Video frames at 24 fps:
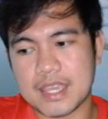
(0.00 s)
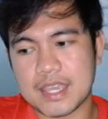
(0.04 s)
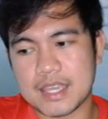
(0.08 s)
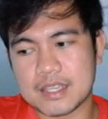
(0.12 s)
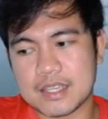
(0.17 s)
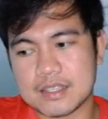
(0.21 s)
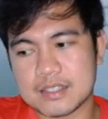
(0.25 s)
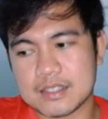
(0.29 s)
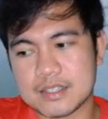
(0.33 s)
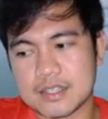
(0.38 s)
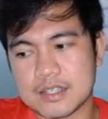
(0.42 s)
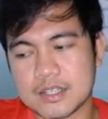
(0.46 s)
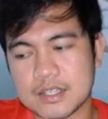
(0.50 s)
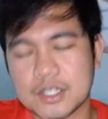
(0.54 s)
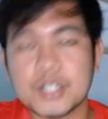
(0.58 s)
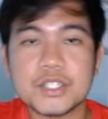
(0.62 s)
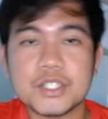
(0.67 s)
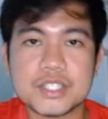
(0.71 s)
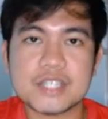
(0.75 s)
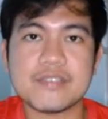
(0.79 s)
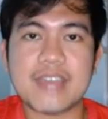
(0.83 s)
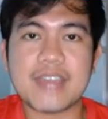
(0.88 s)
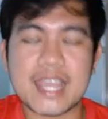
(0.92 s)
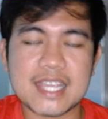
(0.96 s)
and
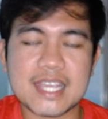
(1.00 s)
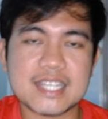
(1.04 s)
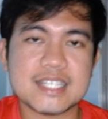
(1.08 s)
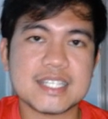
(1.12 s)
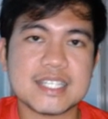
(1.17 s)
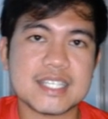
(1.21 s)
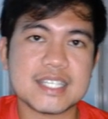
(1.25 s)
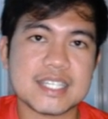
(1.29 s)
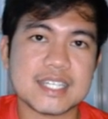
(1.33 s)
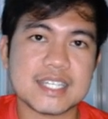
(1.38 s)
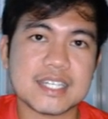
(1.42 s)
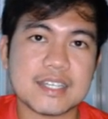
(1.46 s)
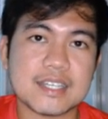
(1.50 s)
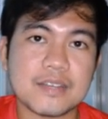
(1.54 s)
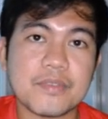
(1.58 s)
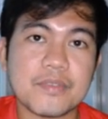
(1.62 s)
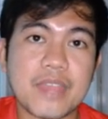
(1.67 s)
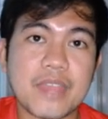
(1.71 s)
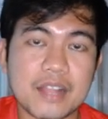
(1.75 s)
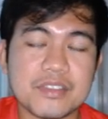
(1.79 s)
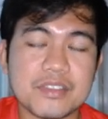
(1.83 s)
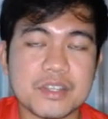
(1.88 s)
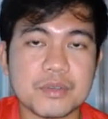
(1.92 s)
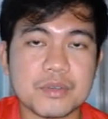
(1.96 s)
cultivate uh,
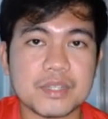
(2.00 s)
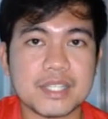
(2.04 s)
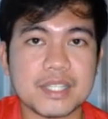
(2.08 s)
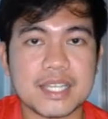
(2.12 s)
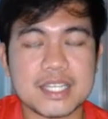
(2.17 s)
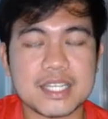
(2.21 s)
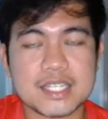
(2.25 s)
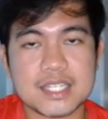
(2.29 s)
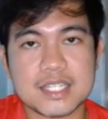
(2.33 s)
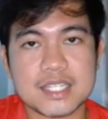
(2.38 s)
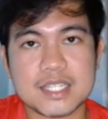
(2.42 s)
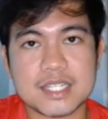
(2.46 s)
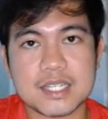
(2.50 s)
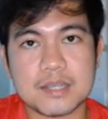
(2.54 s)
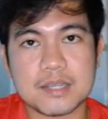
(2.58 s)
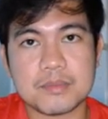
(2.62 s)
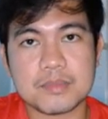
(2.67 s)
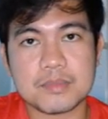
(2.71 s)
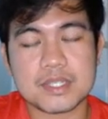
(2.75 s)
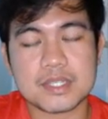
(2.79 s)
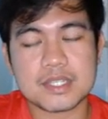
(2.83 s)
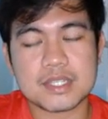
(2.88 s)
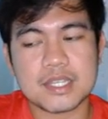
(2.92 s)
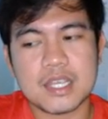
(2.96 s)
healthy
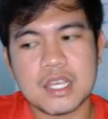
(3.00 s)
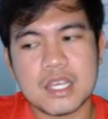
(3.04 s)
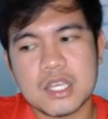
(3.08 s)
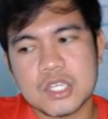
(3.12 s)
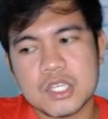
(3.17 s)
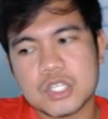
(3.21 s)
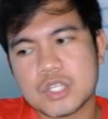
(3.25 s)
relationships.